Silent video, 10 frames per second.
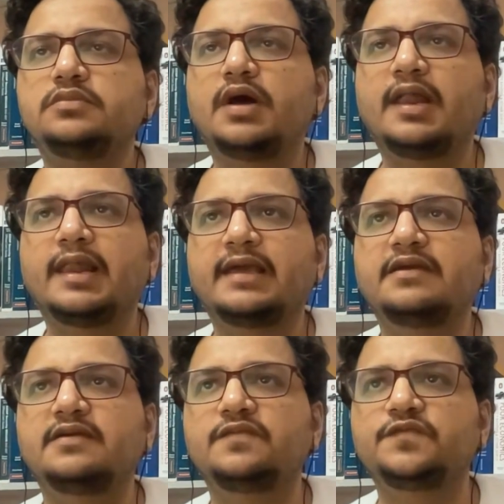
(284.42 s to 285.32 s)

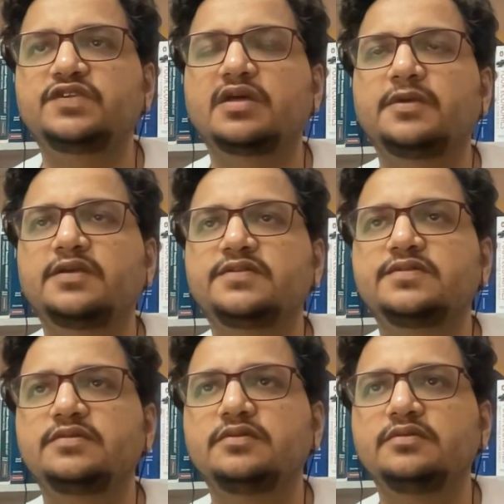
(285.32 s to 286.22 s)
unlike sybex,
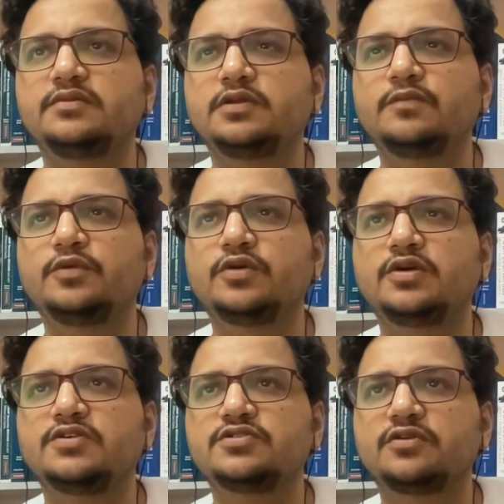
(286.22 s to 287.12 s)
the book
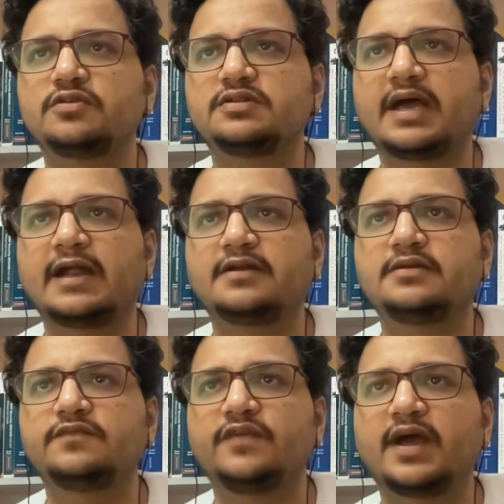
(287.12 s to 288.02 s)
is not that
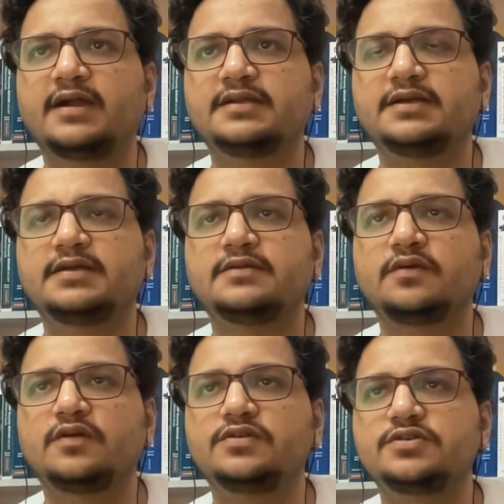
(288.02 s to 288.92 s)
bad, and
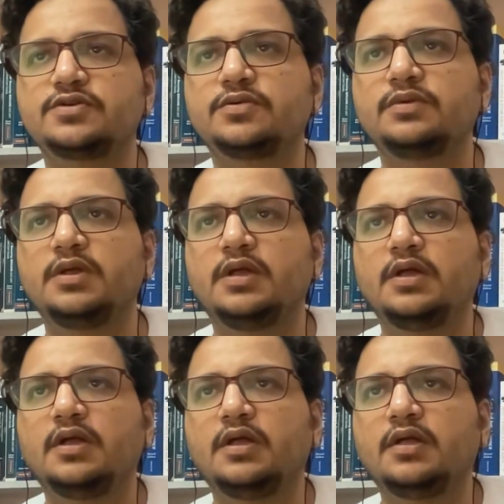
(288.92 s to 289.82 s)
also
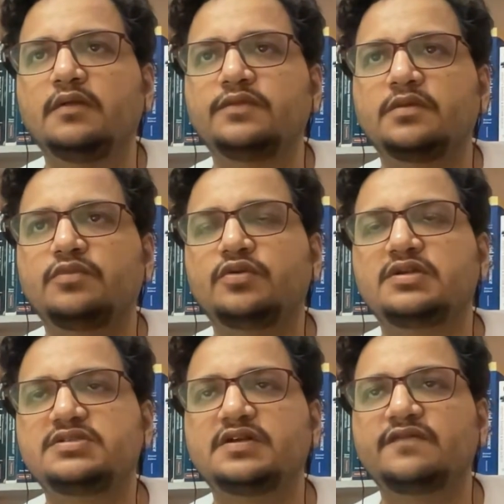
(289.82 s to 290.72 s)
the book
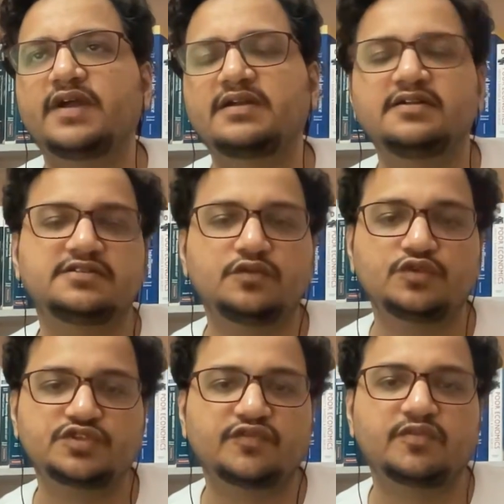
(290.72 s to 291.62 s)
itself acted as a
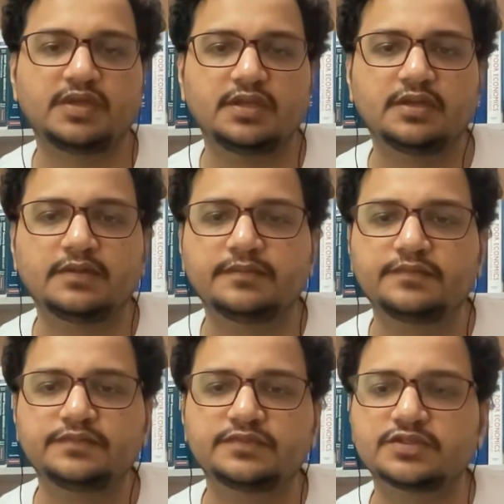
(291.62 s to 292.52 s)
notes for me.
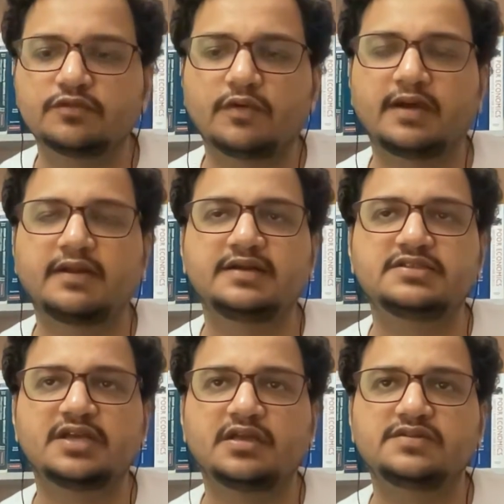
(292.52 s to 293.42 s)
So I read
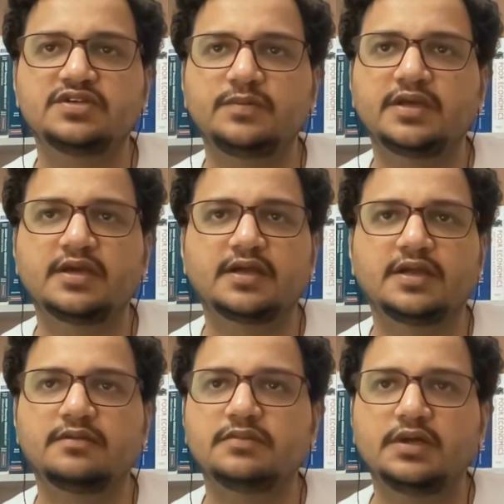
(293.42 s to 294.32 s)
CBK
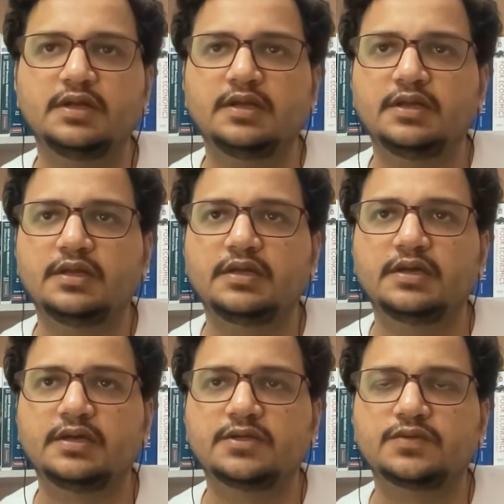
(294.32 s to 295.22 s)
again
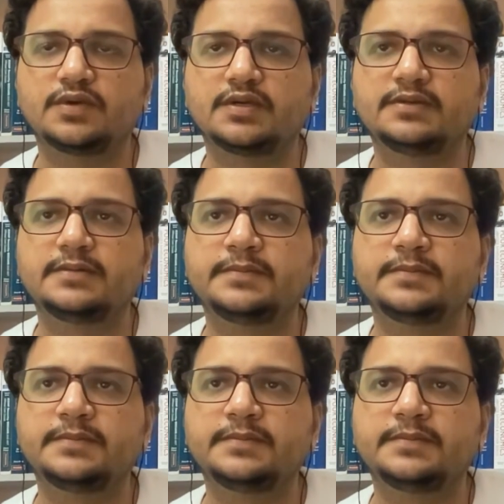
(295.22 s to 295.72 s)
end to end.